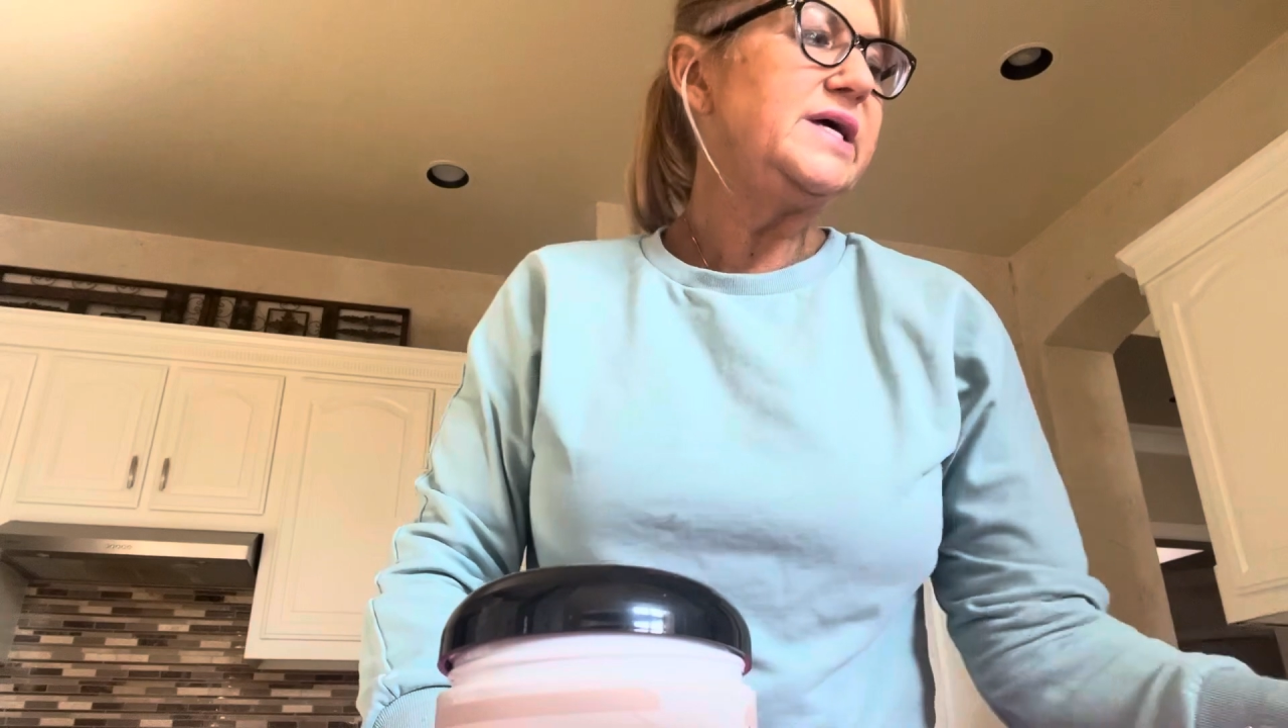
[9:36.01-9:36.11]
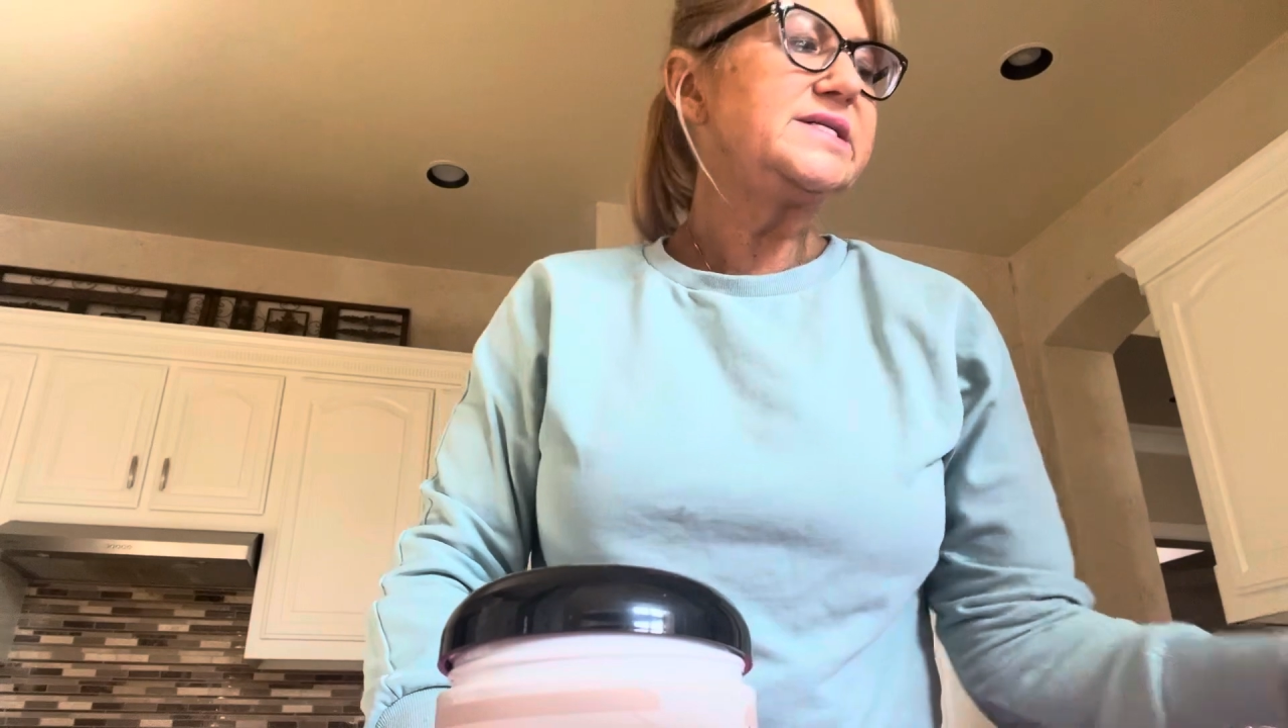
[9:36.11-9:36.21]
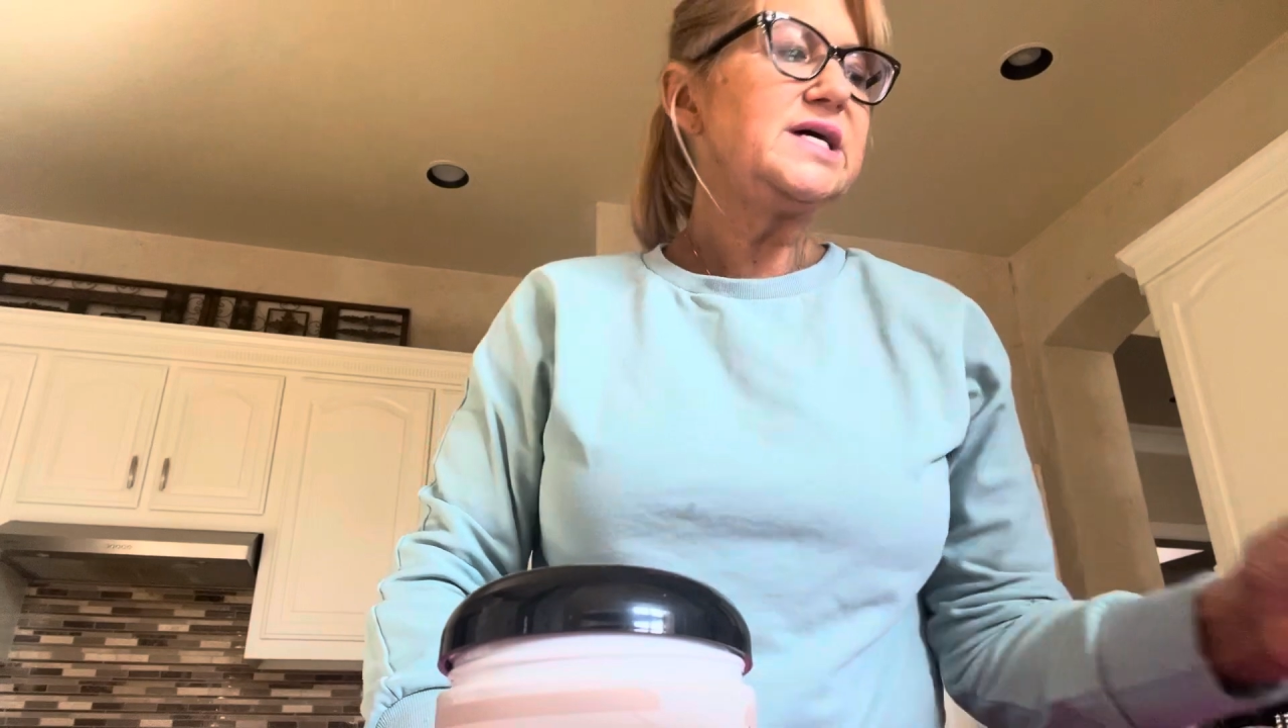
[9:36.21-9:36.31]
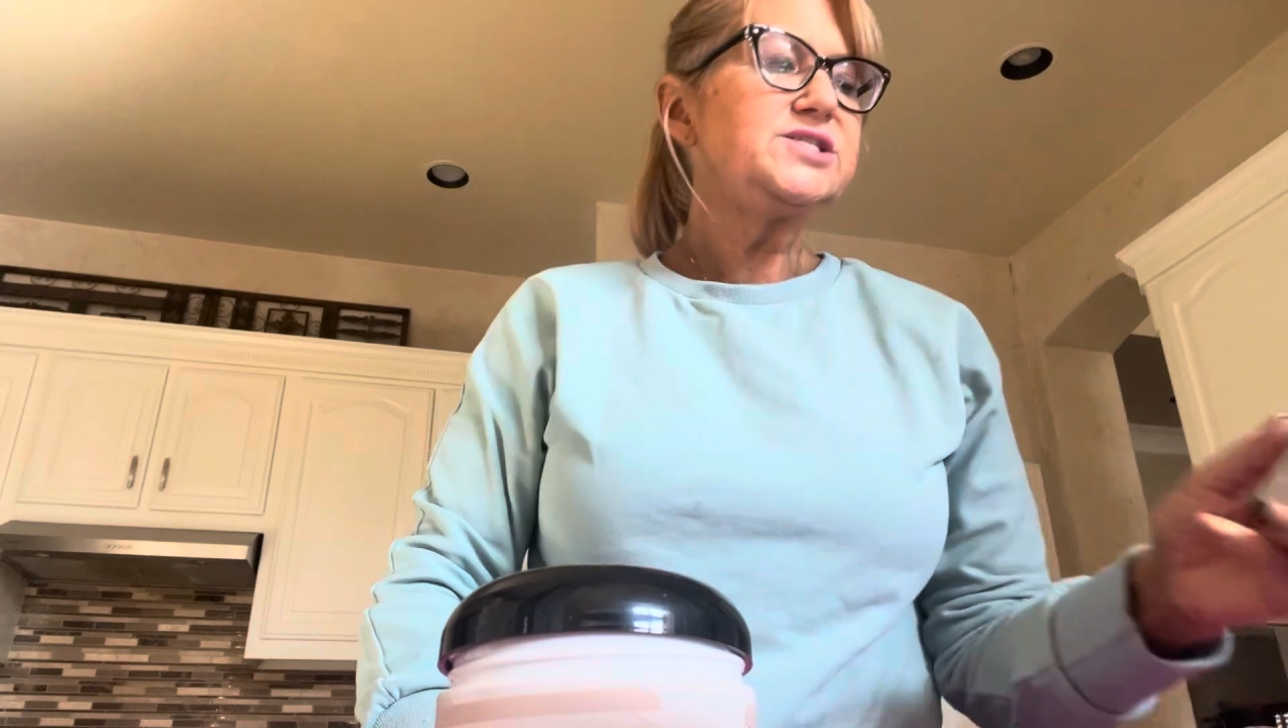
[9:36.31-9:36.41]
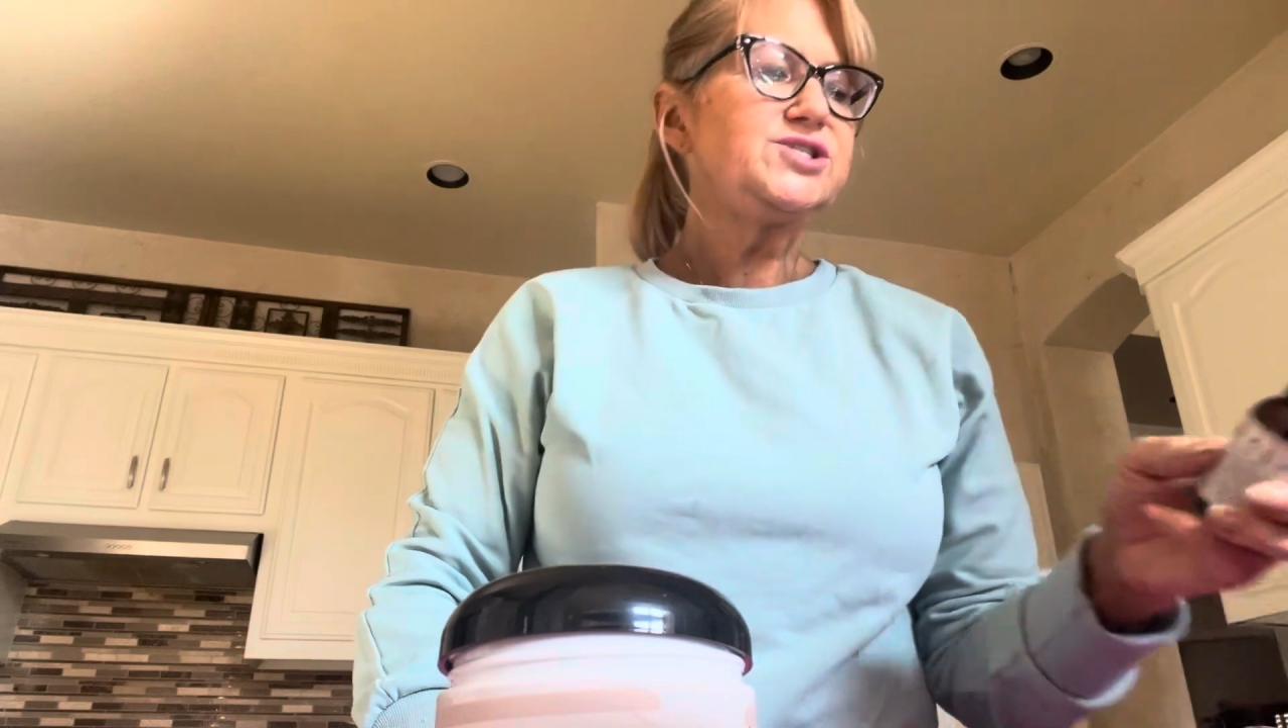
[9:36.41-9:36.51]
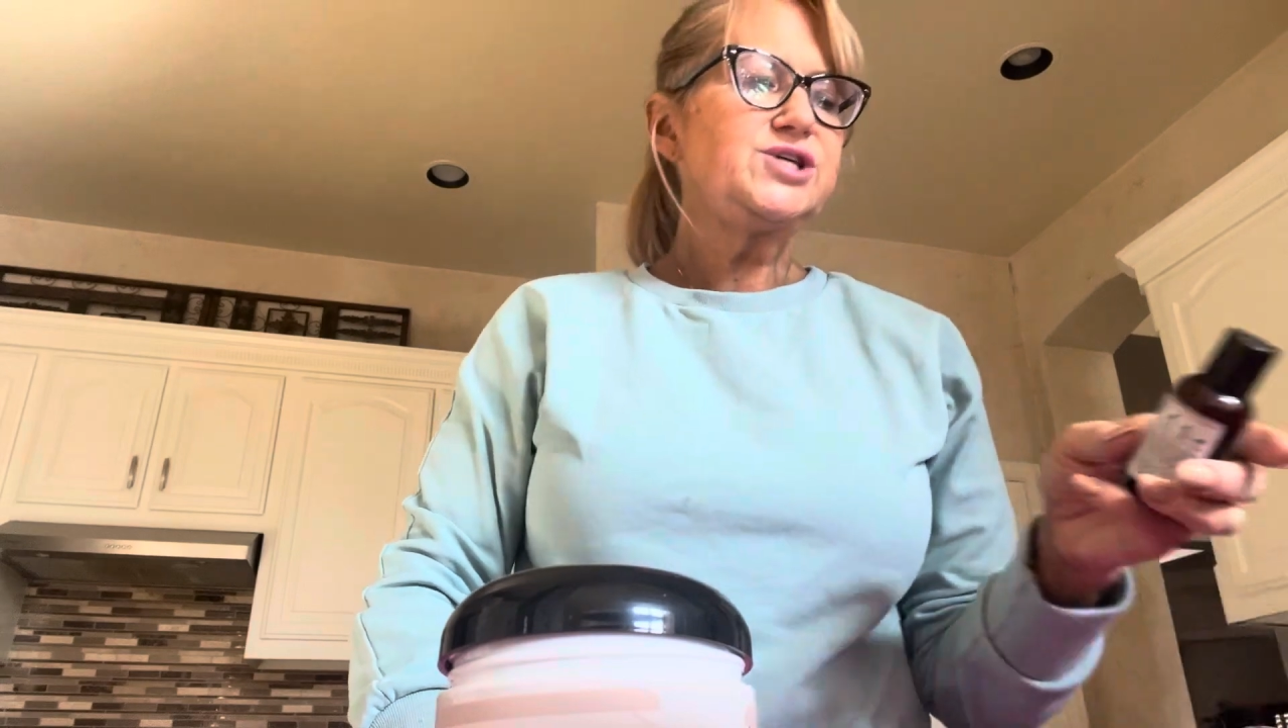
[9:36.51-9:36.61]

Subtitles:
It does